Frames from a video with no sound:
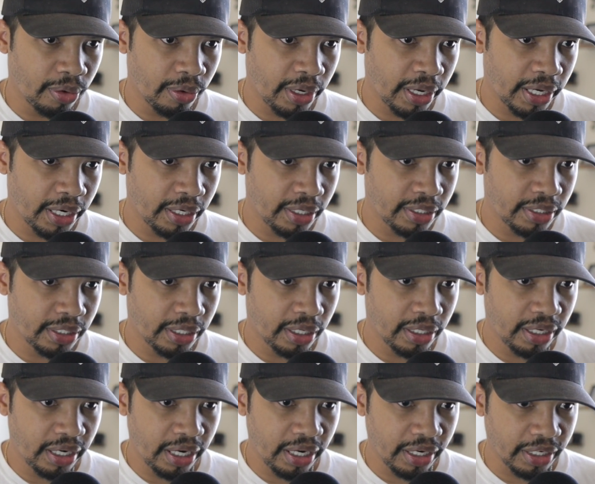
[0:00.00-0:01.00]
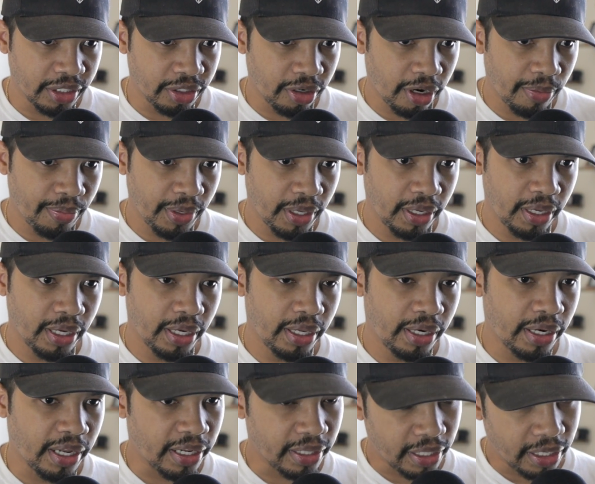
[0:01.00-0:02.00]
kind of consolidating and dropping
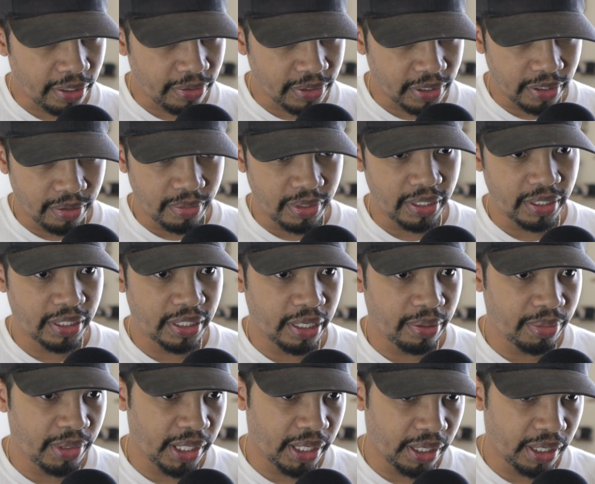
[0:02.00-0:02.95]
again, I thought it was going to be the same thing.